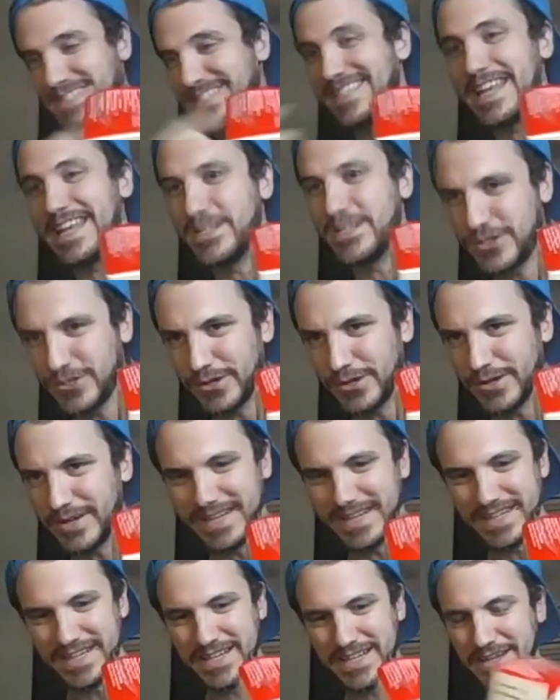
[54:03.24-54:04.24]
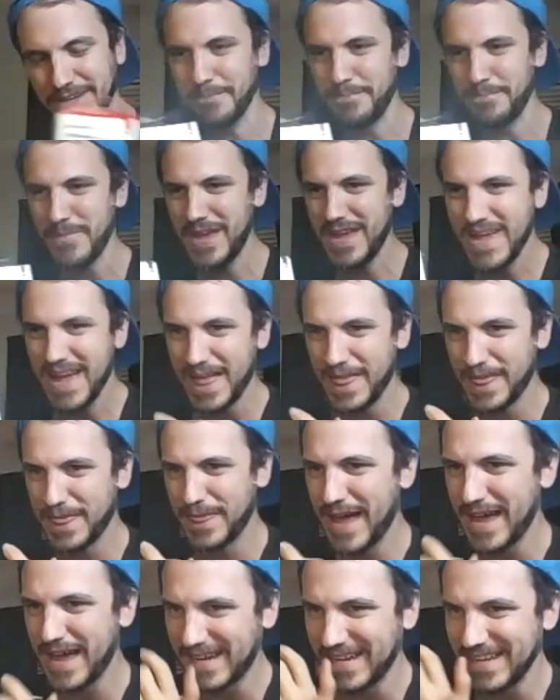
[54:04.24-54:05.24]
sensor in here
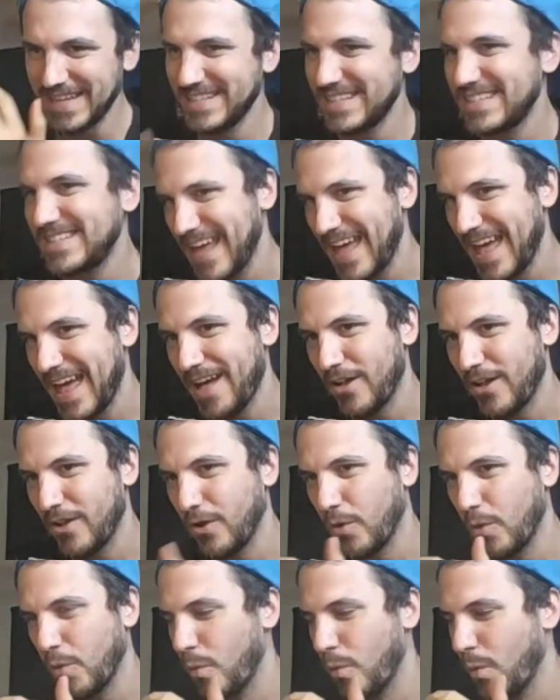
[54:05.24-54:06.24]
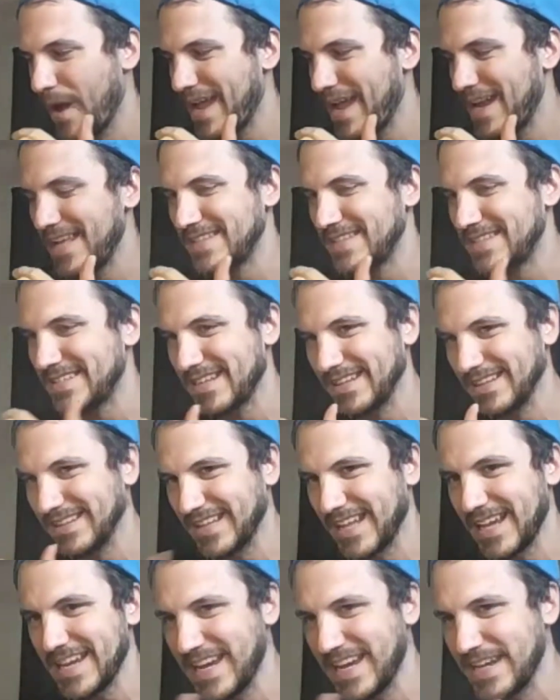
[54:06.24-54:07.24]
that can tell when it's
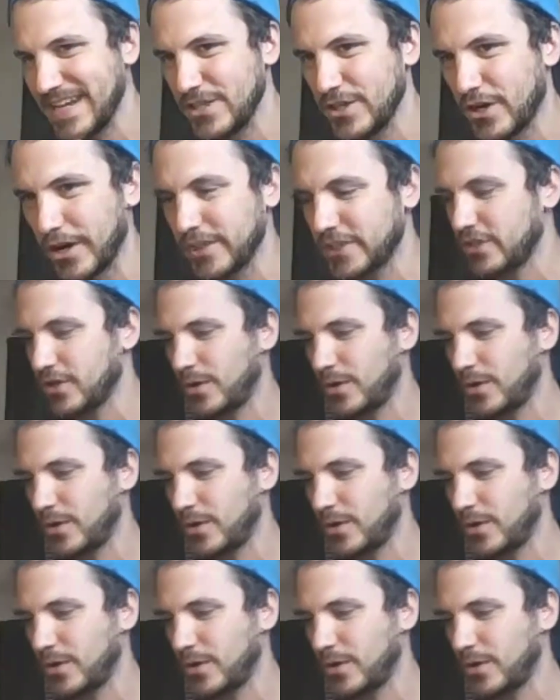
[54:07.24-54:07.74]
light and dark.